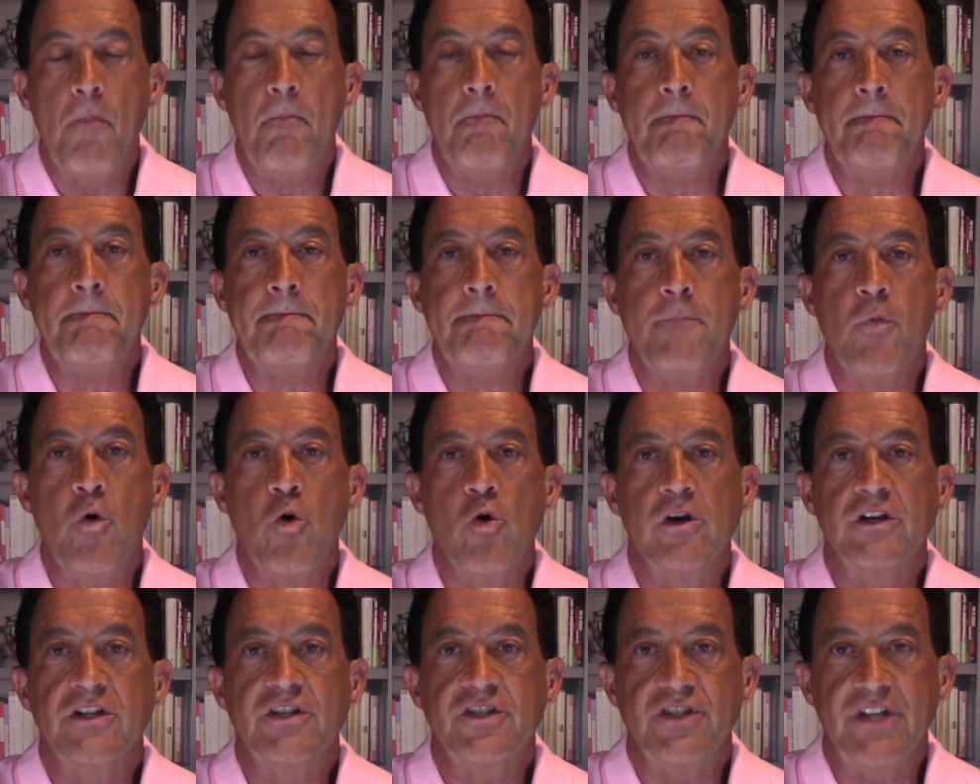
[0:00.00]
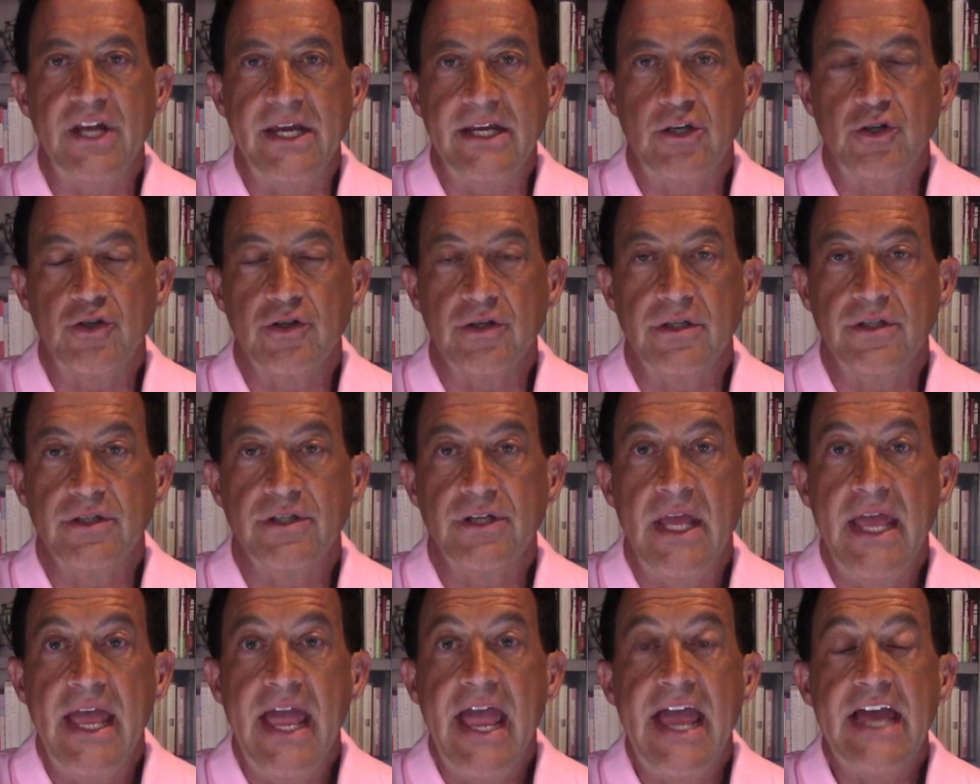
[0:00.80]
more sanctions.
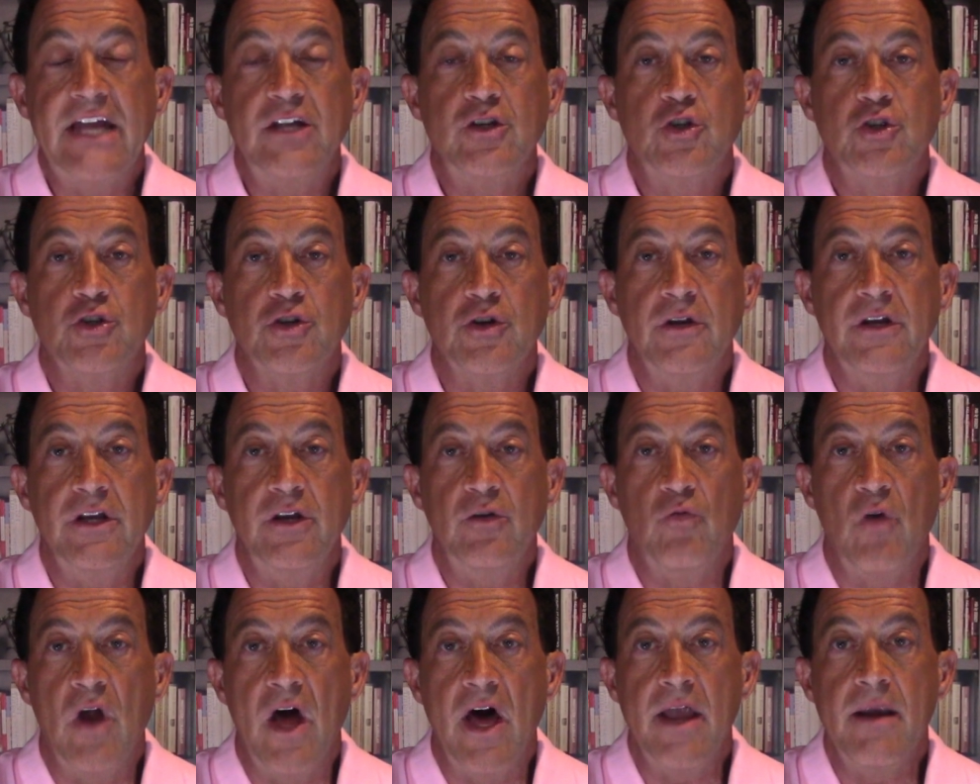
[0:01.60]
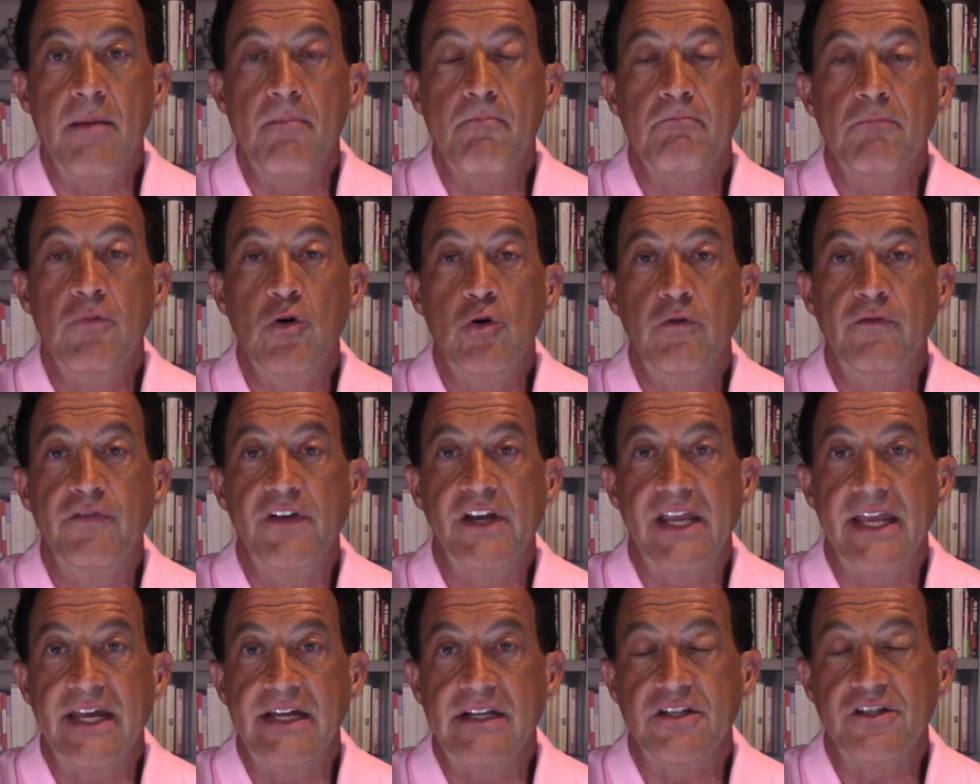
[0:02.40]
And should Iran move
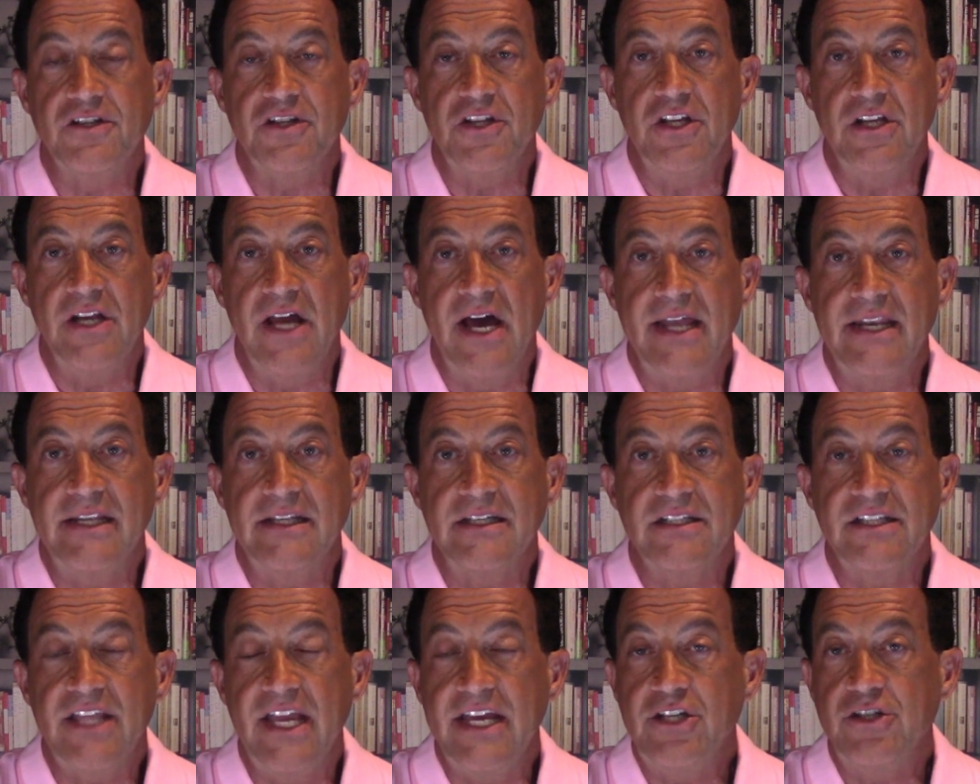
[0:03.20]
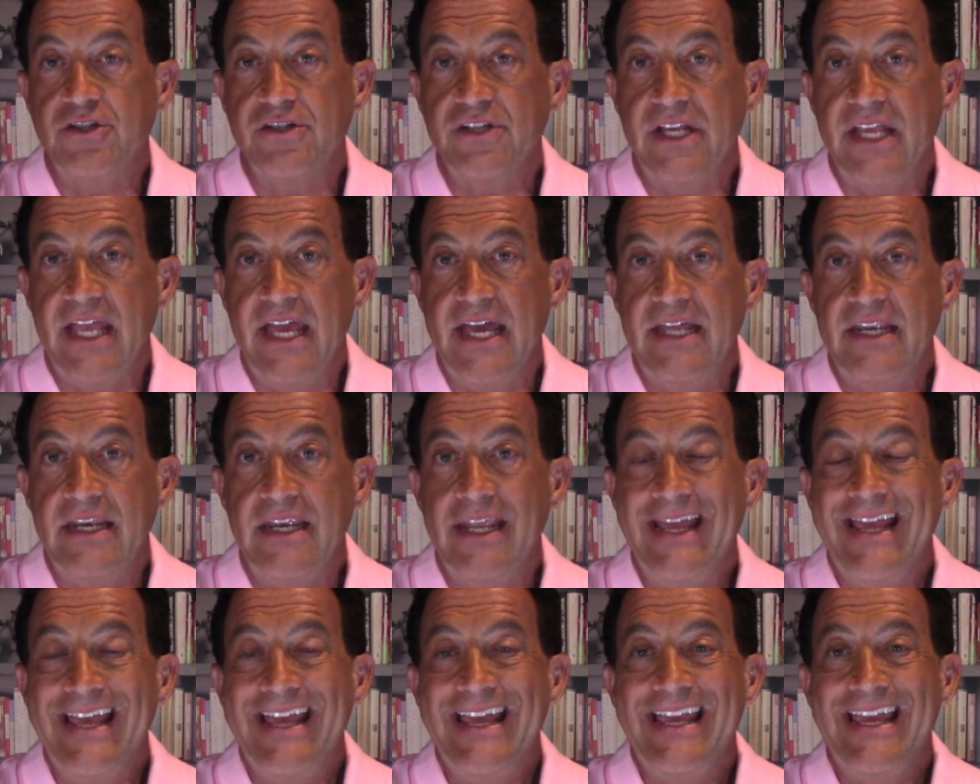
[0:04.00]
against the United States again,